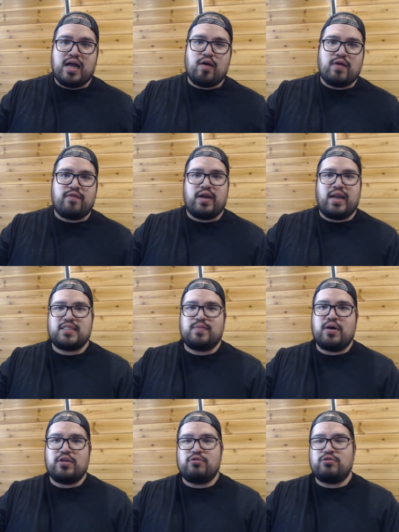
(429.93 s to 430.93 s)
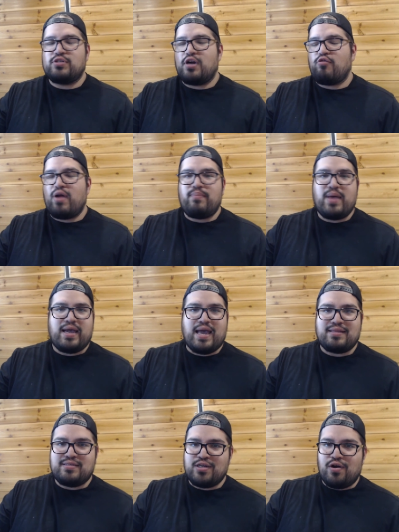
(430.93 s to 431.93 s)
However, next month you start right back
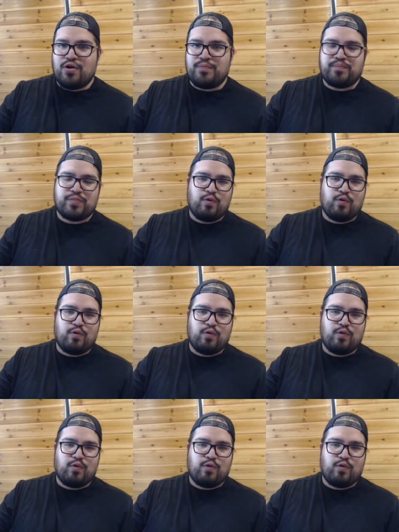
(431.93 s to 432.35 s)
at zero.